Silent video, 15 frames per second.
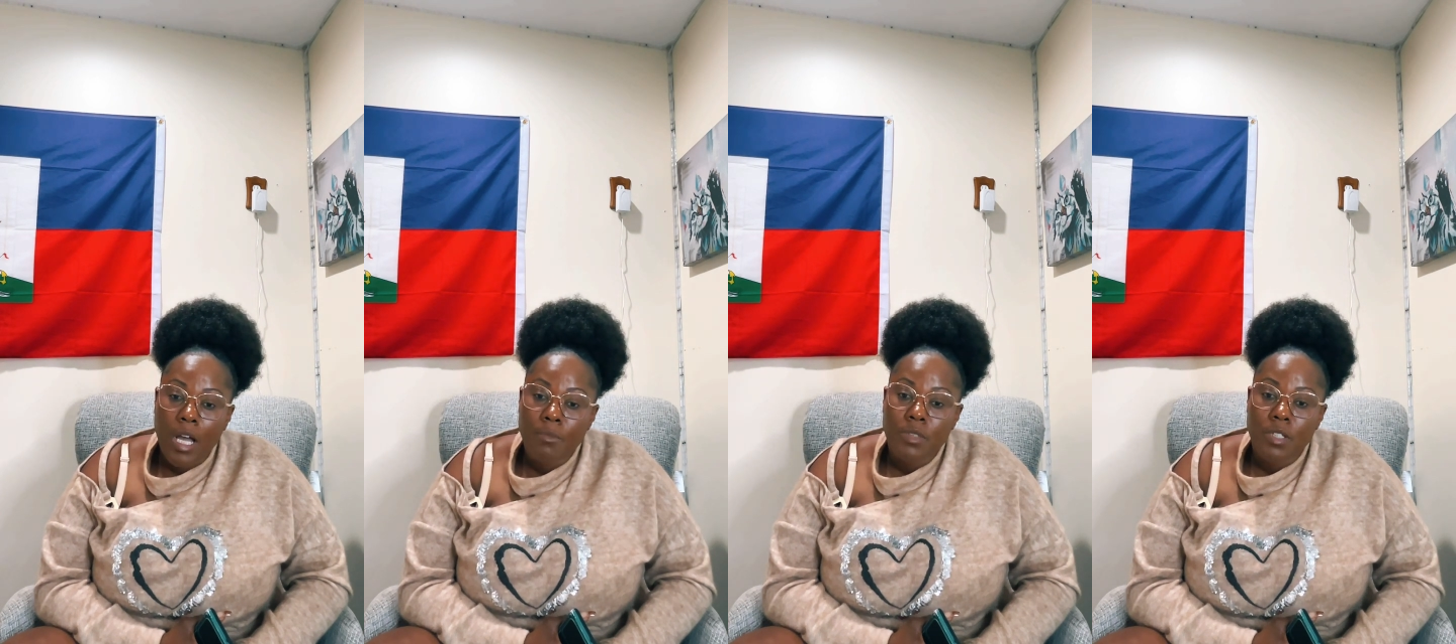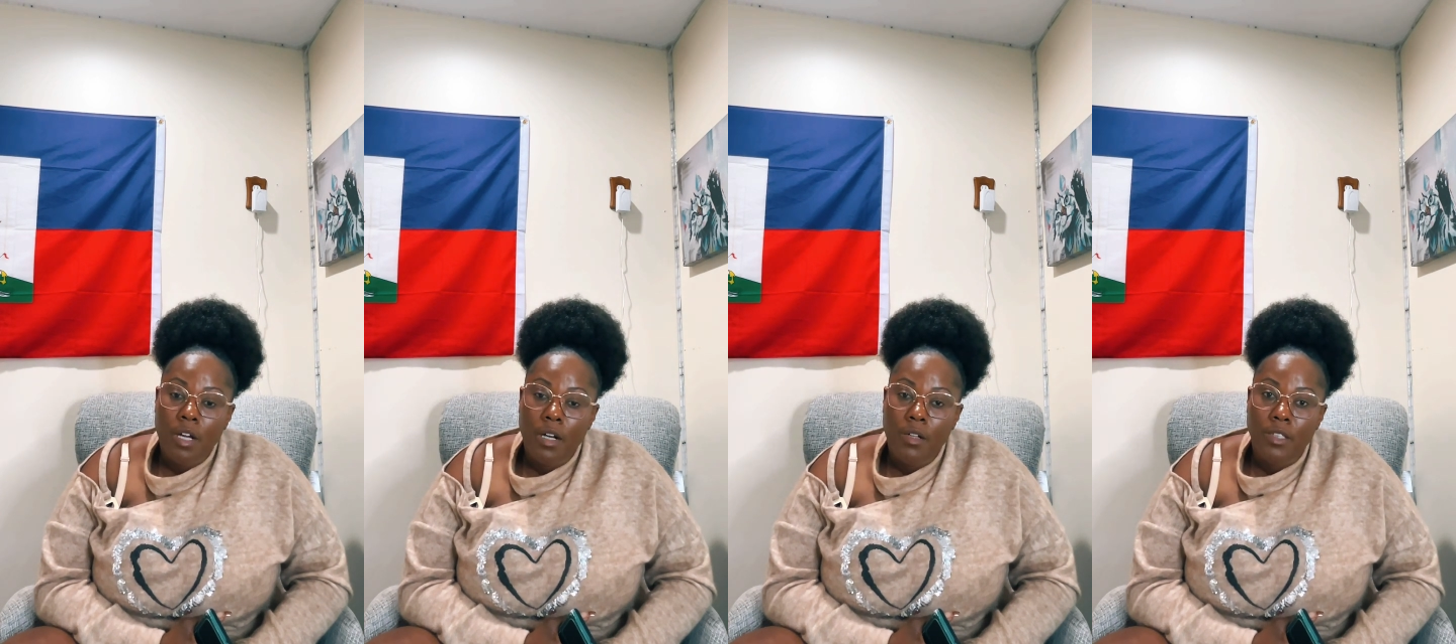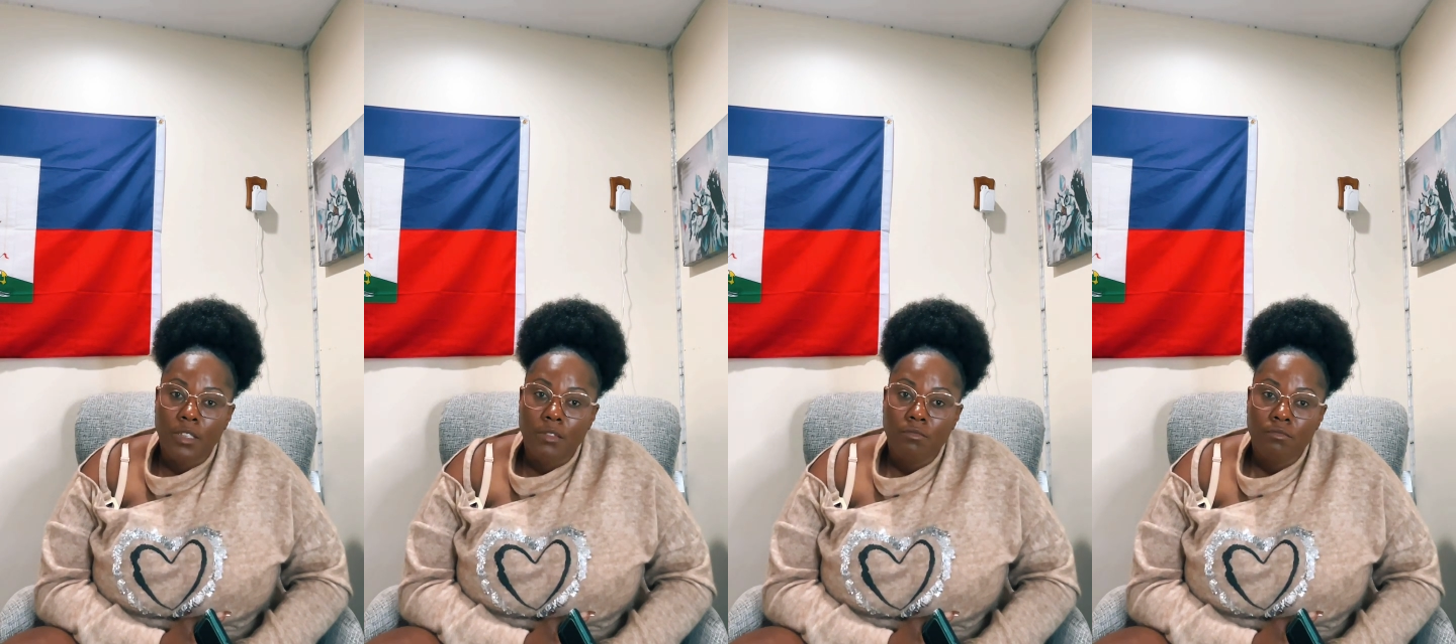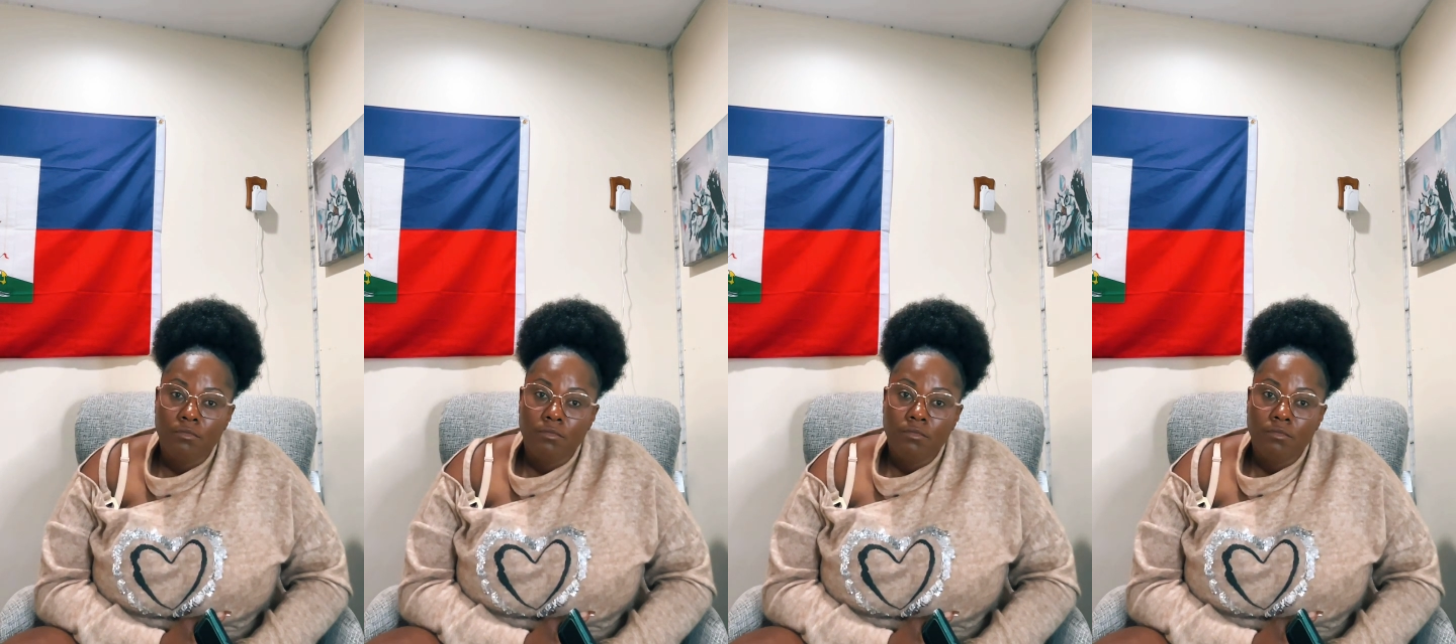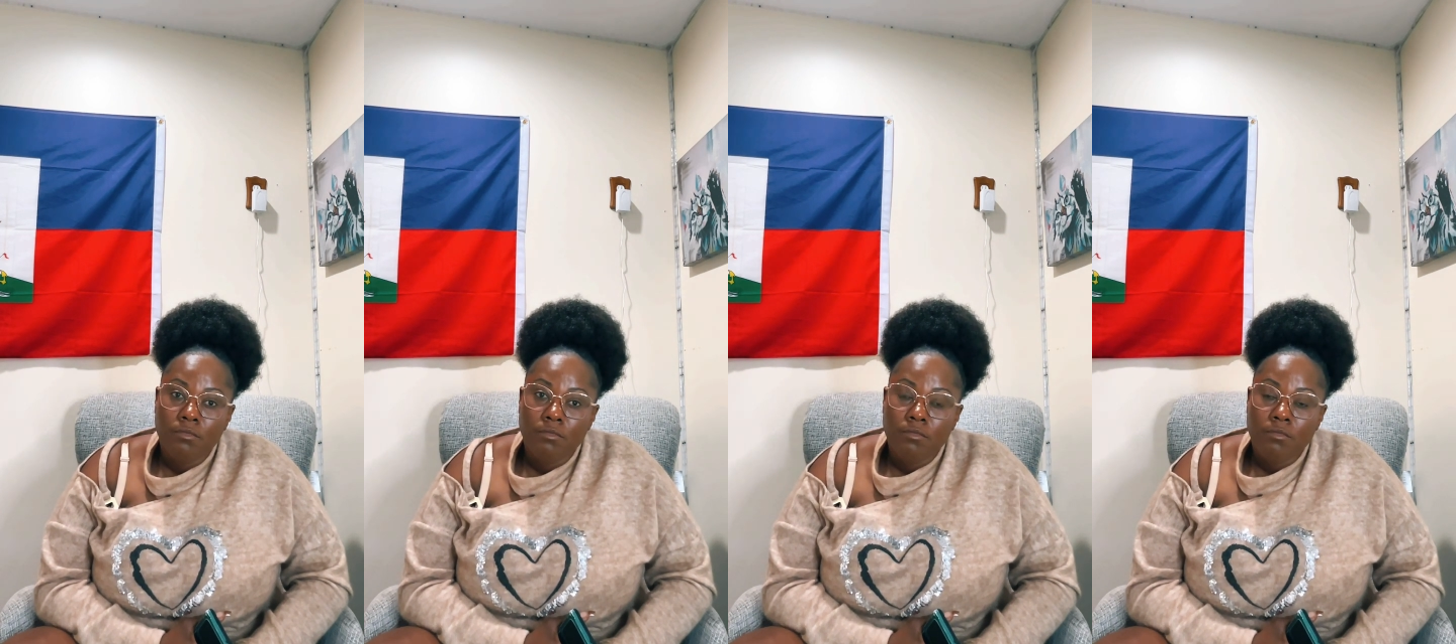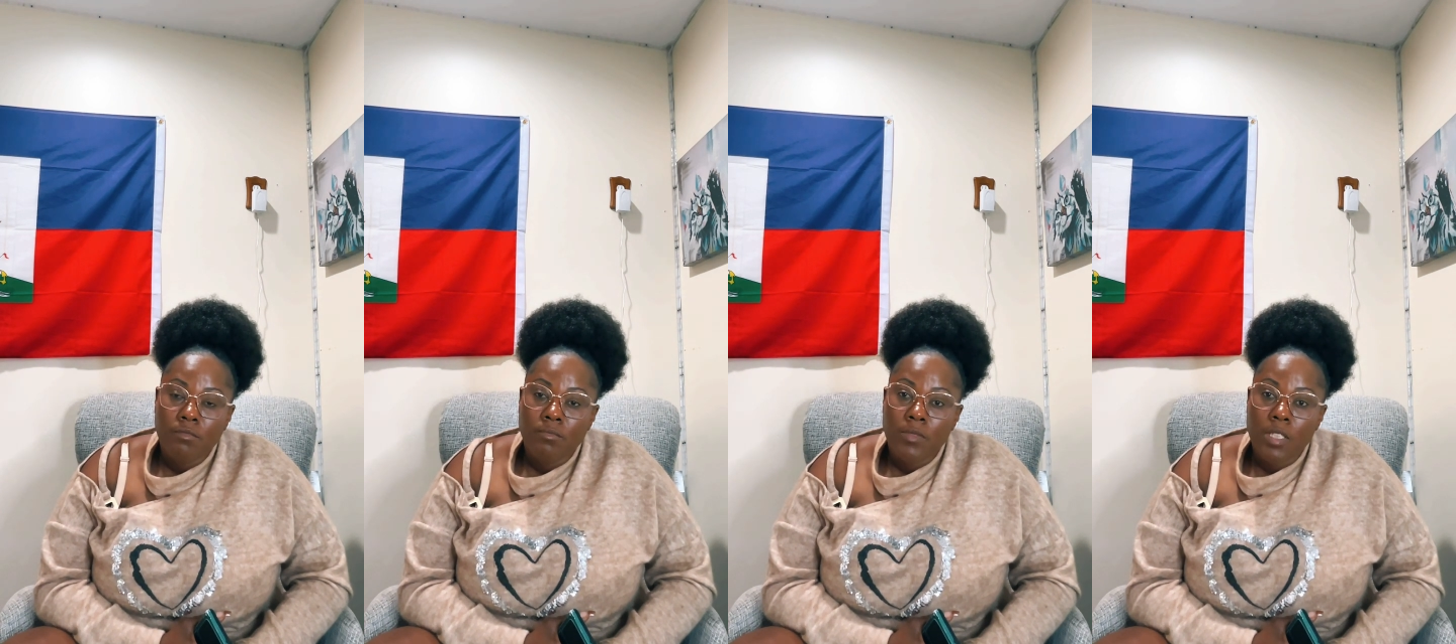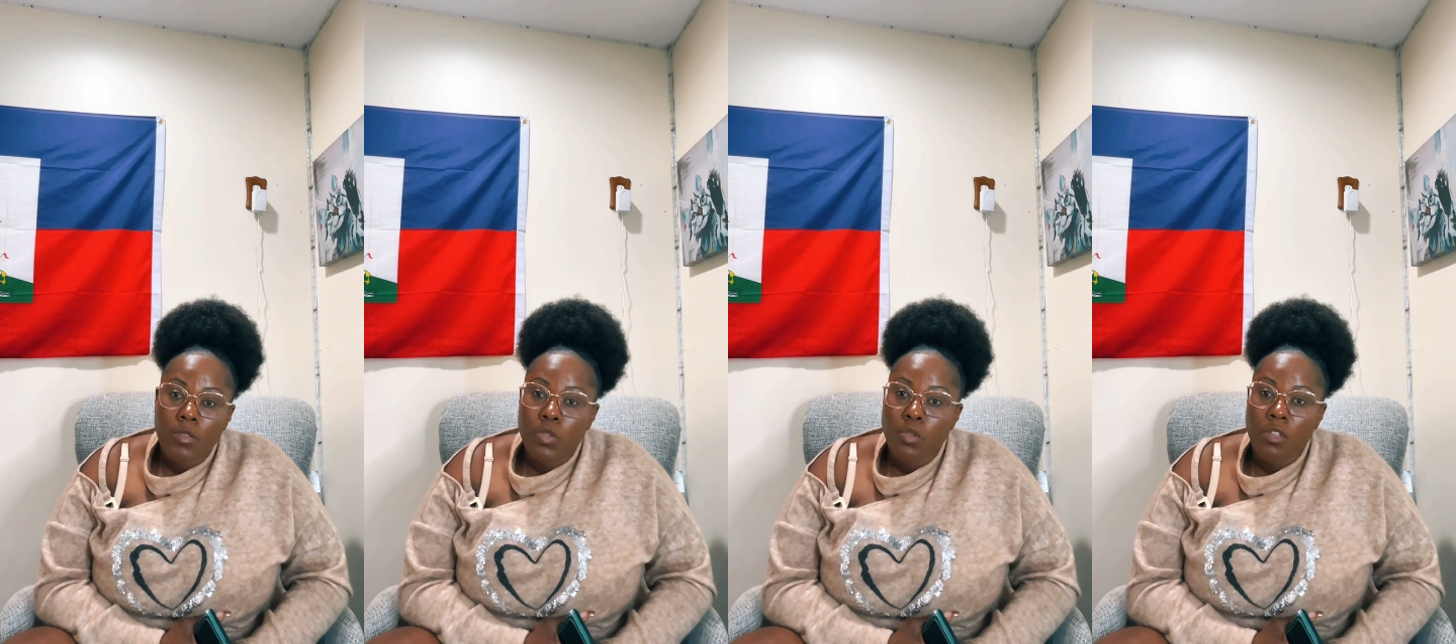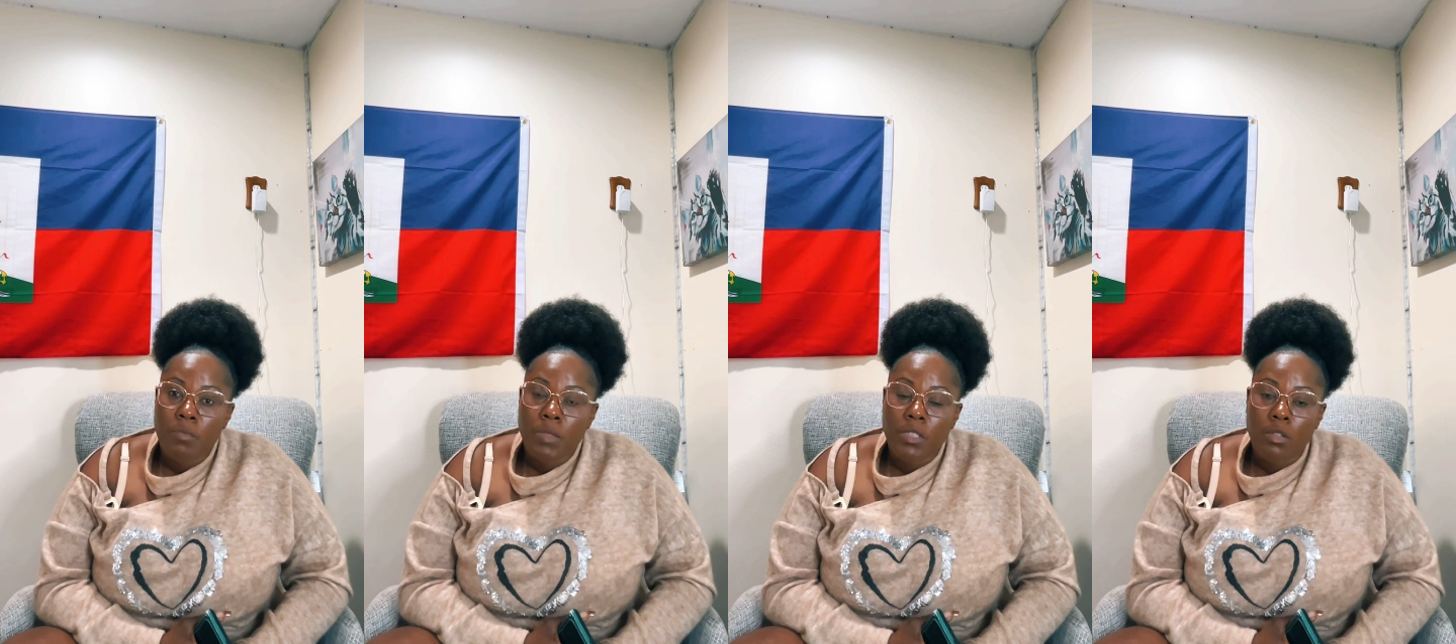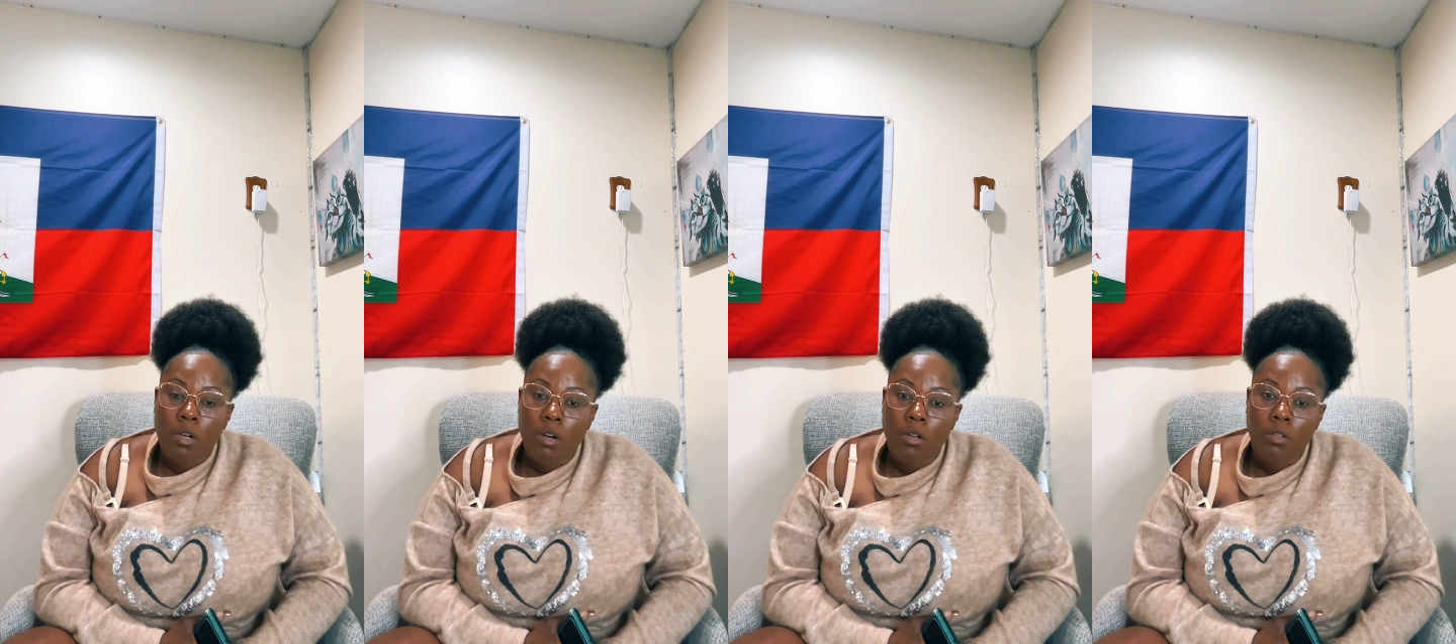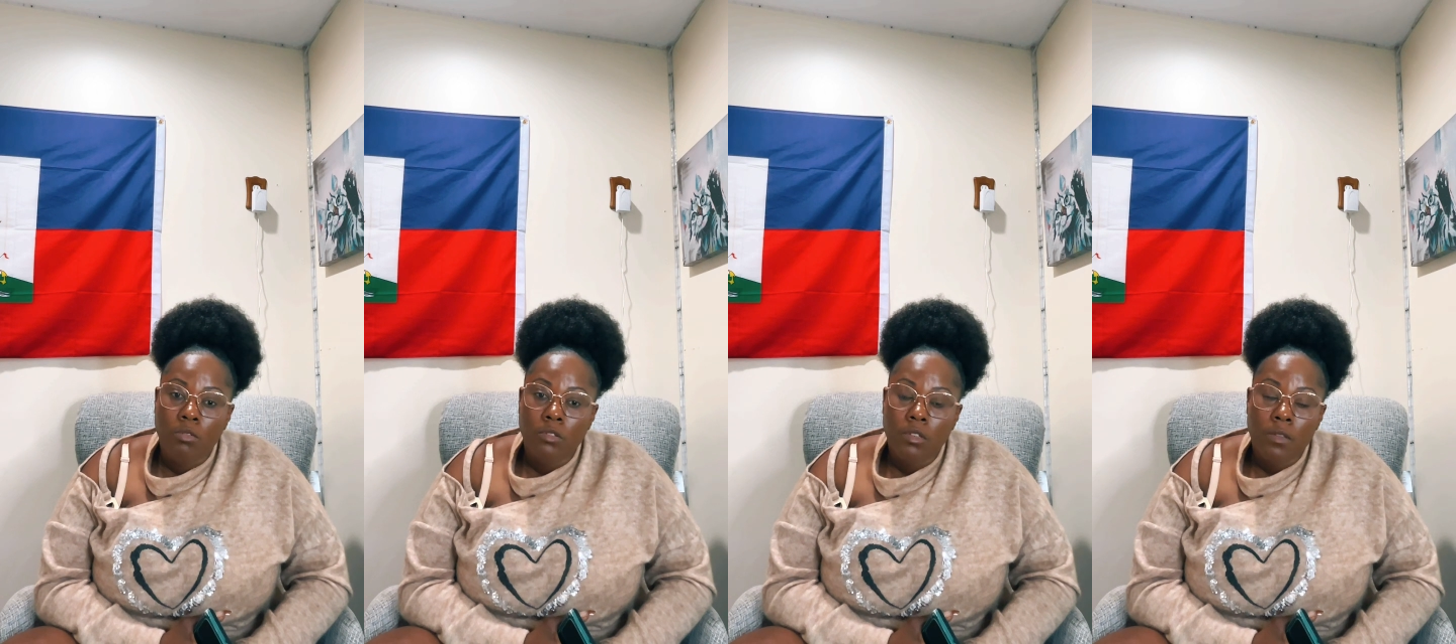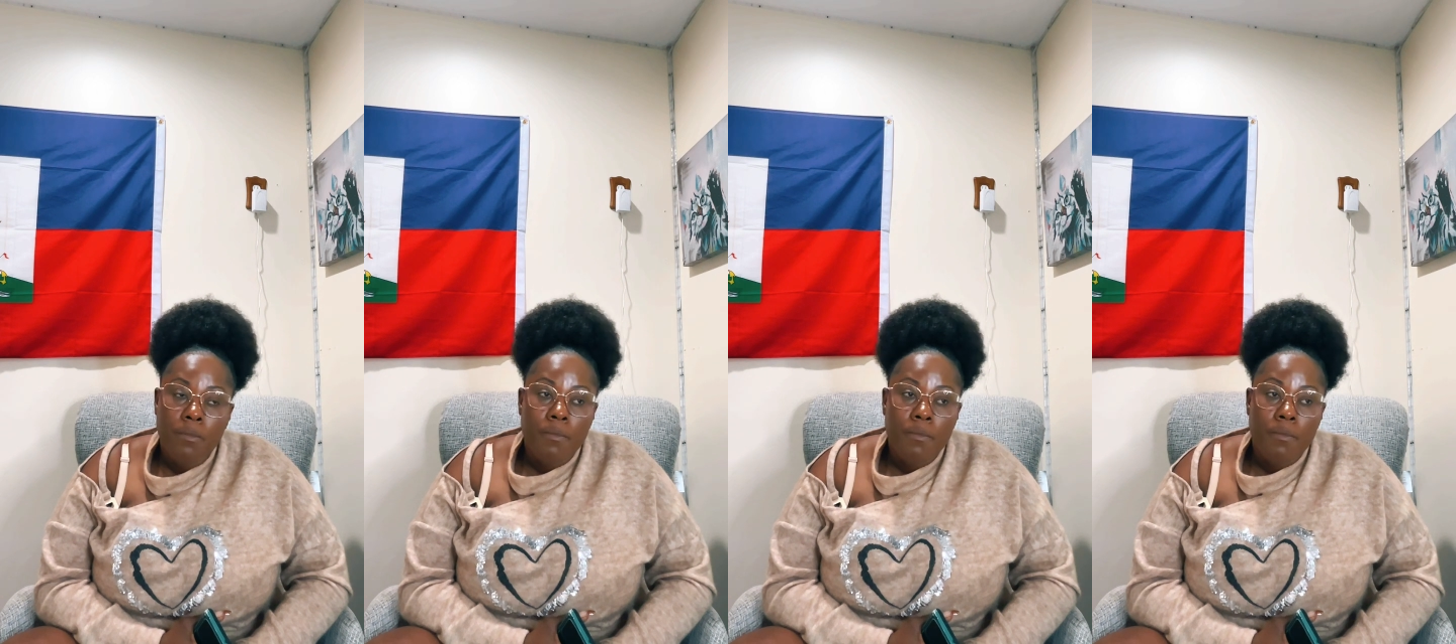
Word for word: I'm sorry. Truth be told,